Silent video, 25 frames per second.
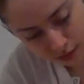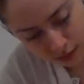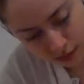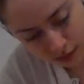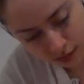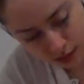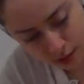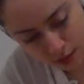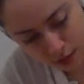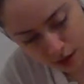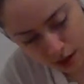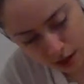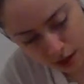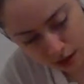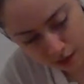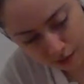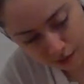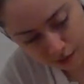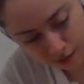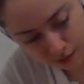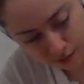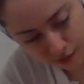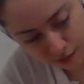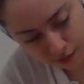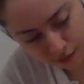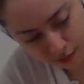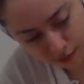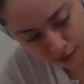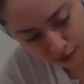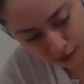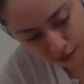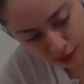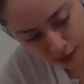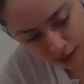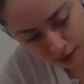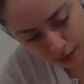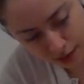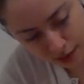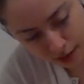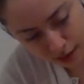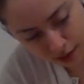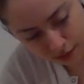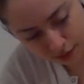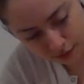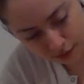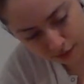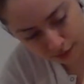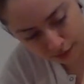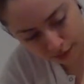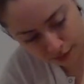Come off. Come off.
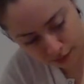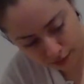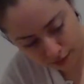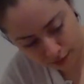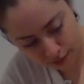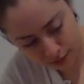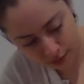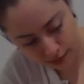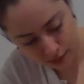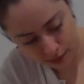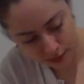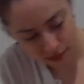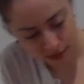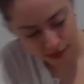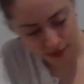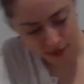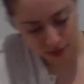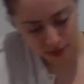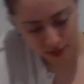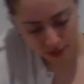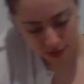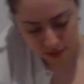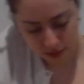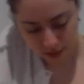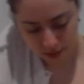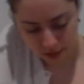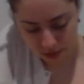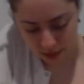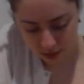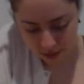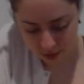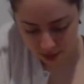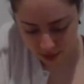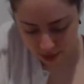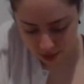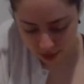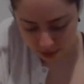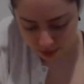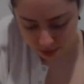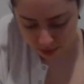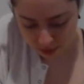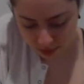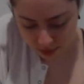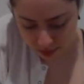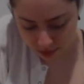There we go.